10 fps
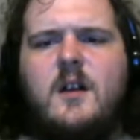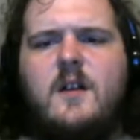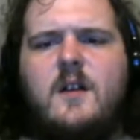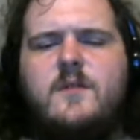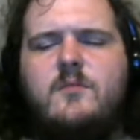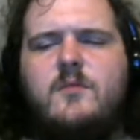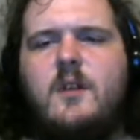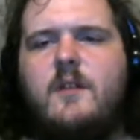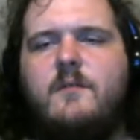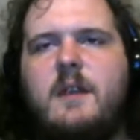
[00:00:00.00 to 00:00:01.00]

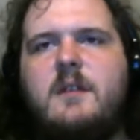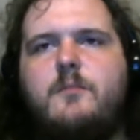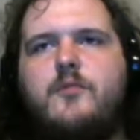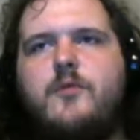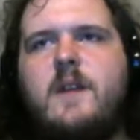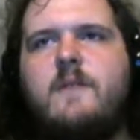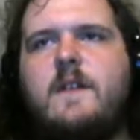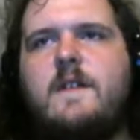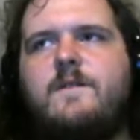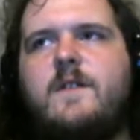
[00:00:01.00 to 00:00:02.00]
in the
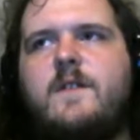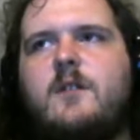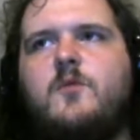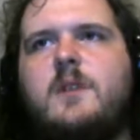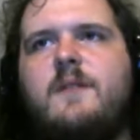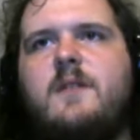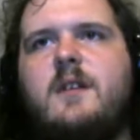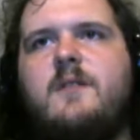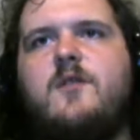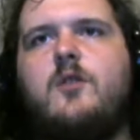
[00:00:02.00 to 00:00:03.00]
previous films, whenever
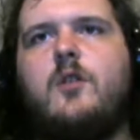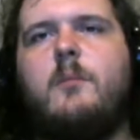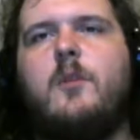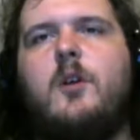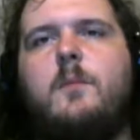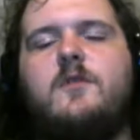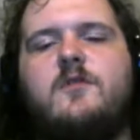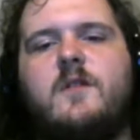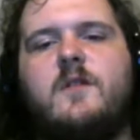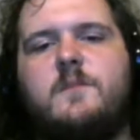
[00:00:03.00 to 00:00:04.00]
they've cut him up and
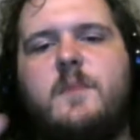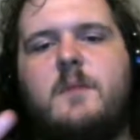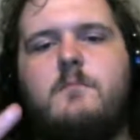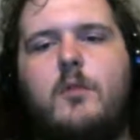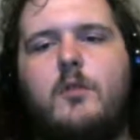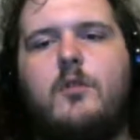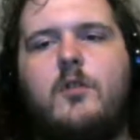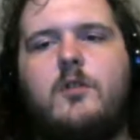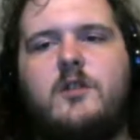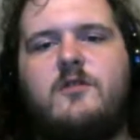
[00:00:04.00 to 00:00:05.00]
stuff, there's been
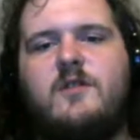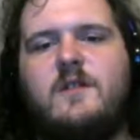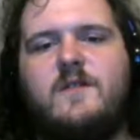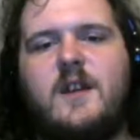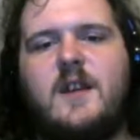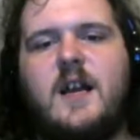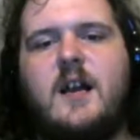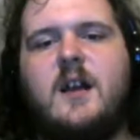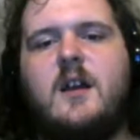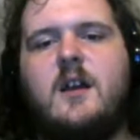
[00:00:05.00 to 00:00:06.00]
blood and stuff like that,
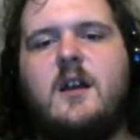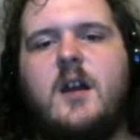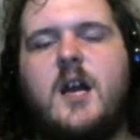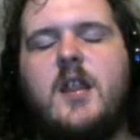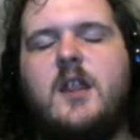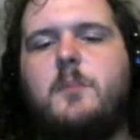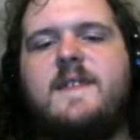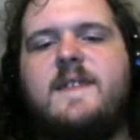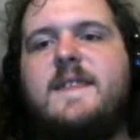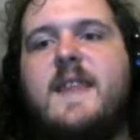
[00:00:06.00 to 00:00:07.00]
and the
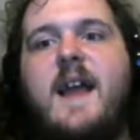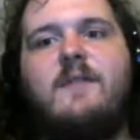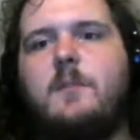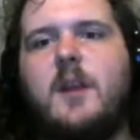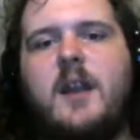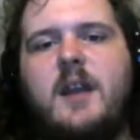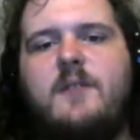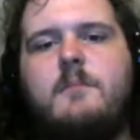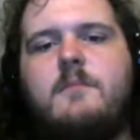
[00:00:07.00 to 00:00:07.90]
police never believe him.